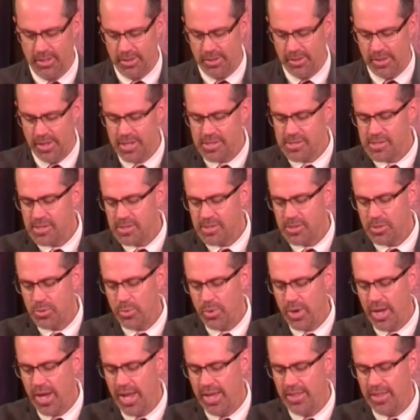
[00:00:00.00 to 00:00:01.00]
This is the
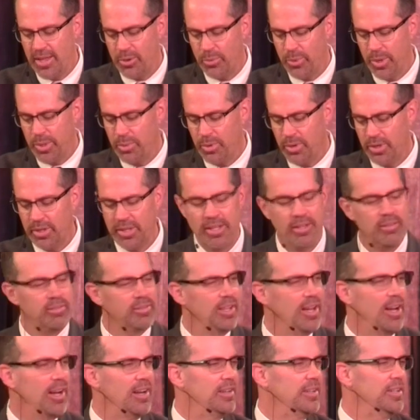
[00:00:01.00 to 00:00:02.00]
way that we will live
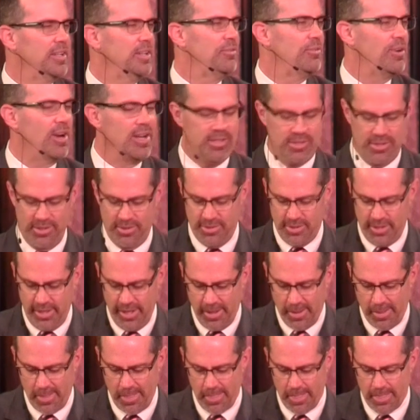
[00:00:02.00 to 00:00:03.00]
godly and righteously.
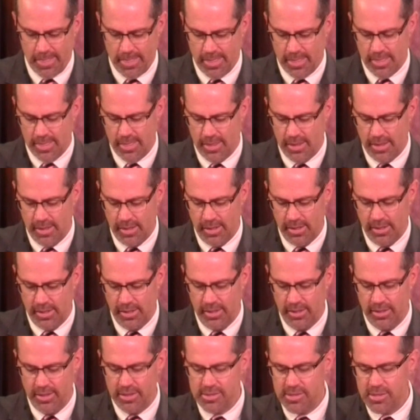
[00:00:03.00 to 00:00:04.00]

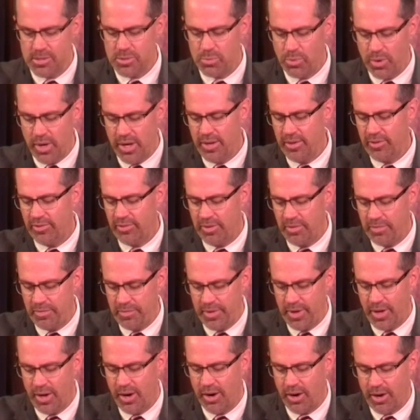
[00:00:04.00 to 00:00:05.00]
This is what is to
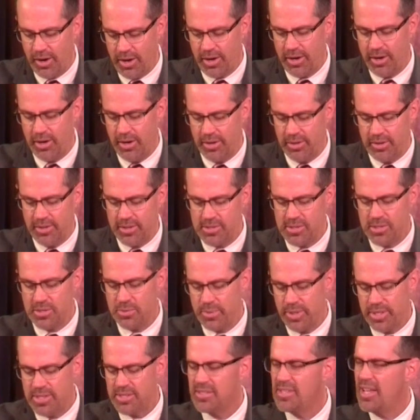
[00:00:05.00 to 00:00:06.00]
fill our heart. This is
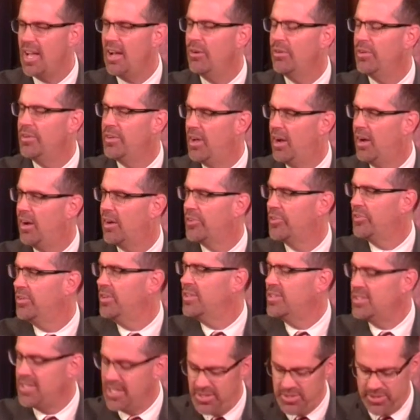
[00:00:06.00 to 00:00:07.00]
what sound
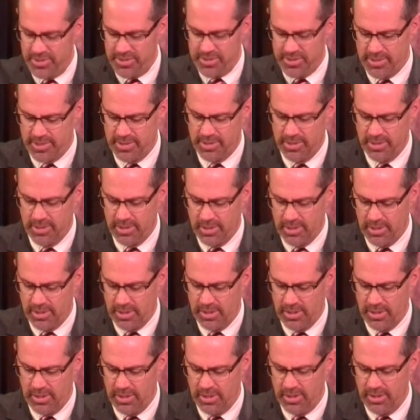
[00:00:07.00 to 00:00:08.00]
doctrine teaches.
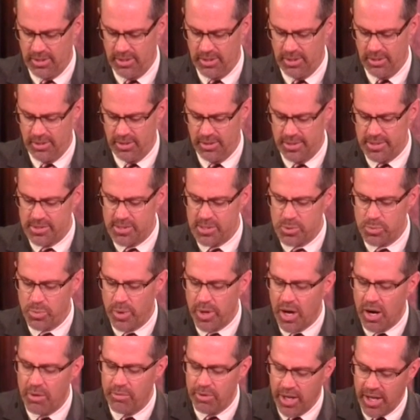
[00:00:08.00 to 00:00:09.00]
This is
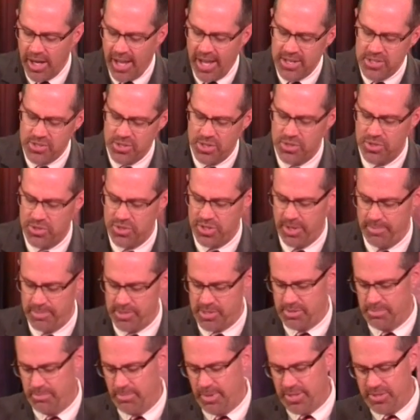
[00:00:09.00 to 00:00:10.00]
what our
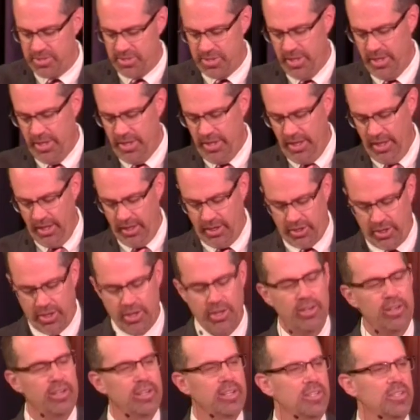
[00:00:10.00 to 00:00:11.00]
relationships must
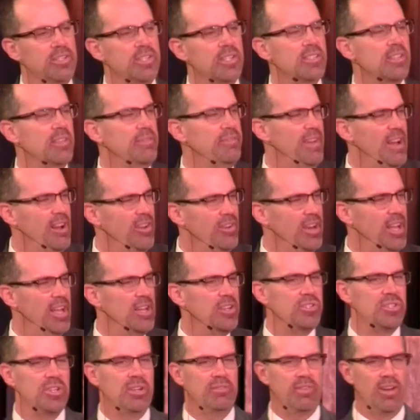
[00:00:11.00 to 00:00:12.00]
encourage as the
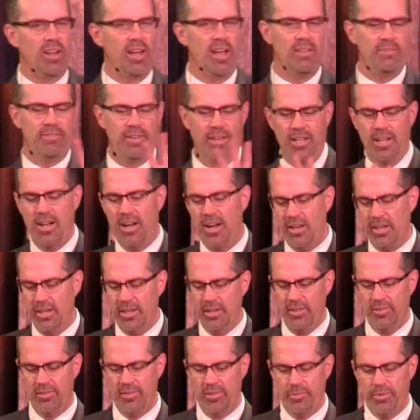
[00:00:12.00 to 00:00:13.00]
foundation of life and
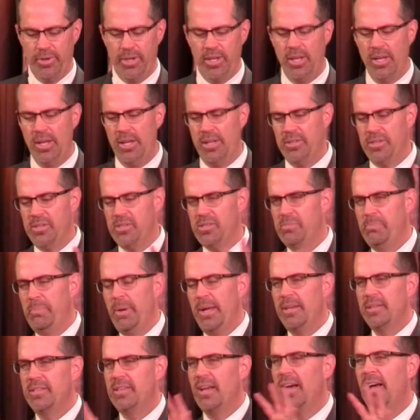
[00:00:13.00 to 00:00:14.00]
godliness. If we just
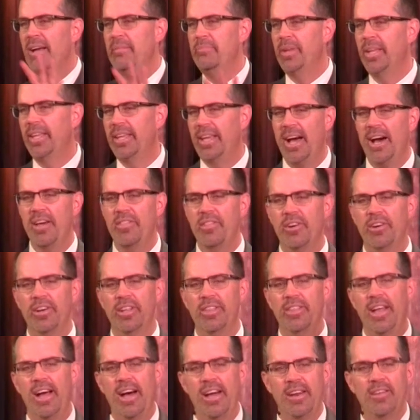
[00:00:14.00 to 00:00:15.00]
spend time together
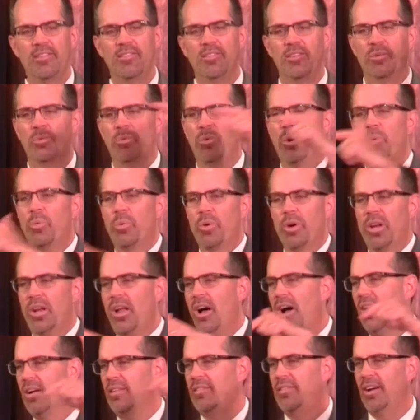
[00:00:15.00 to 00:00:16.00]
and that isn't what we're
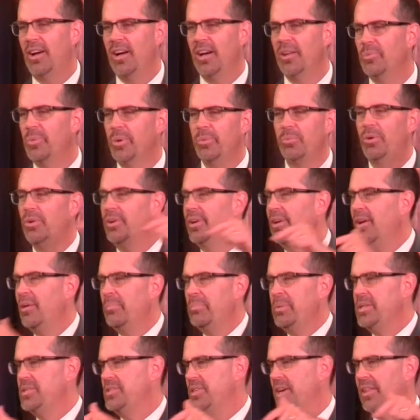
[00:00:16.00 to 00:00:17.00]
locked on, we won't
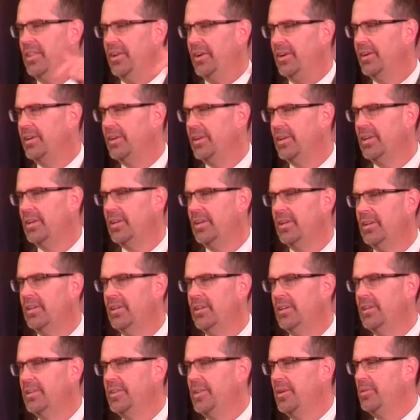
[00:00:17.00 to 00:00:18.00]
help each other.
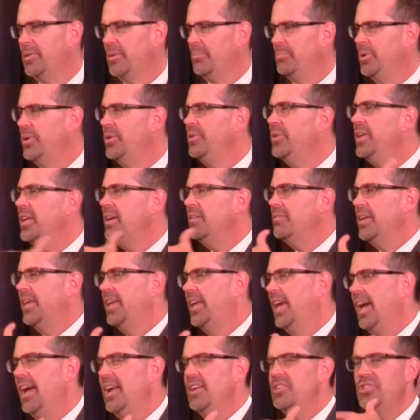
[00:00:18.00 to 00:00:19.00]
The, the beauty of
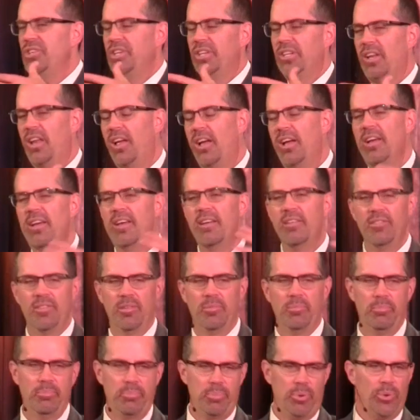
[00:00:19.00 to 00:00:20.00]
engaging lives
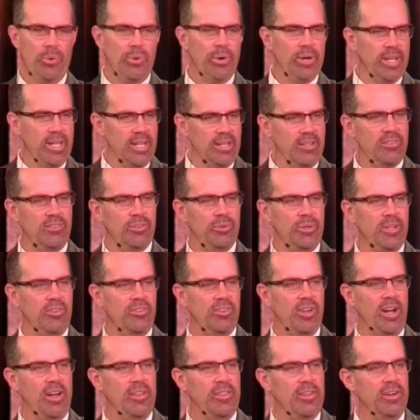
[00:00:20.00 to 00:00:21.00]
and pouring into
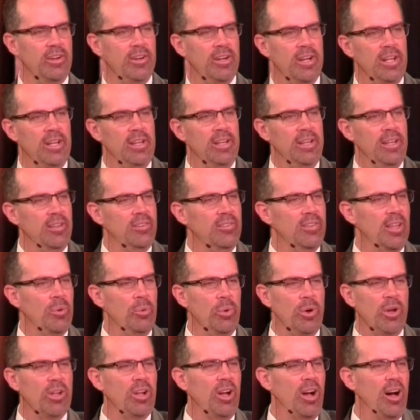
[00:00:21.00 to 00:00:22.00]
each other is that
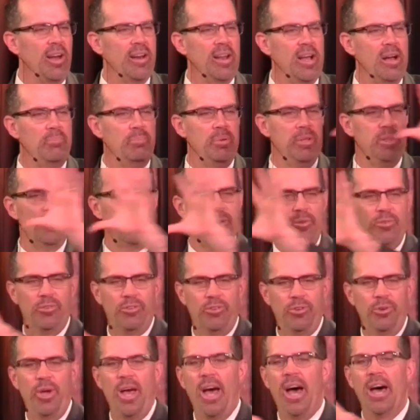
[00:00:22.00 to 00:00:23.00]
we're caught up in those
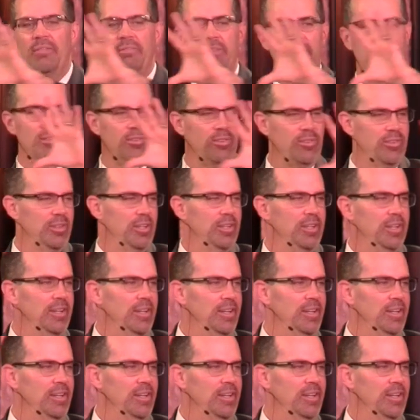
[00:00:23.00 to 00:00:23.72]
two advents.